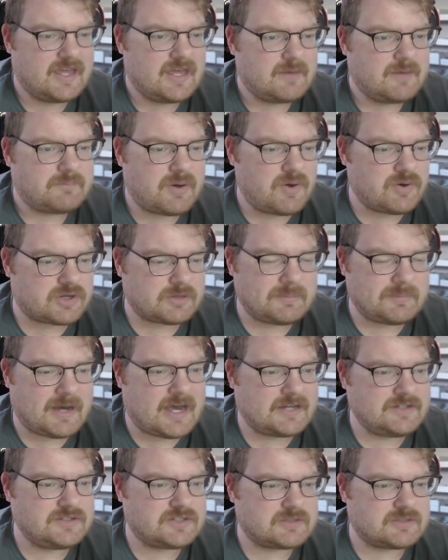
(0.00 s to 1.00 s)

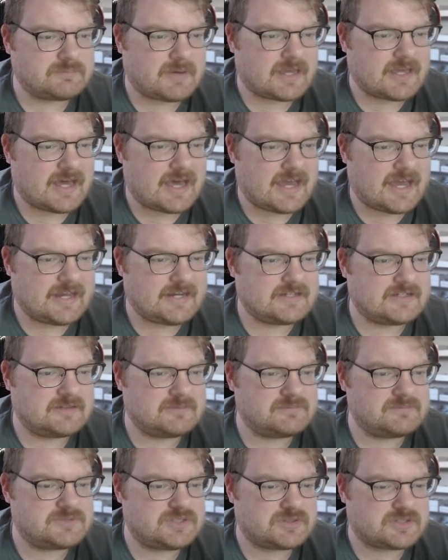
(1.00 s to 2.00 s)
Pokemon, you can buy
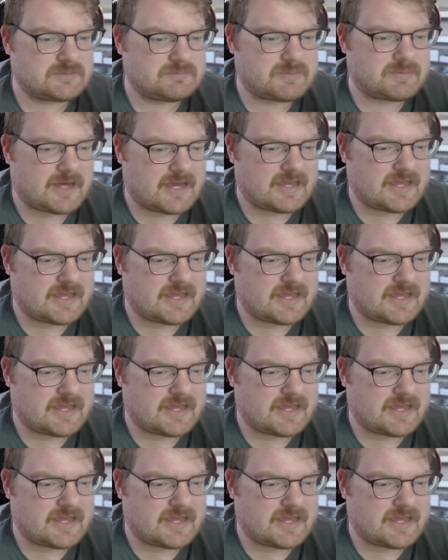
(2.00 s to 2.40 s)
items, you can buy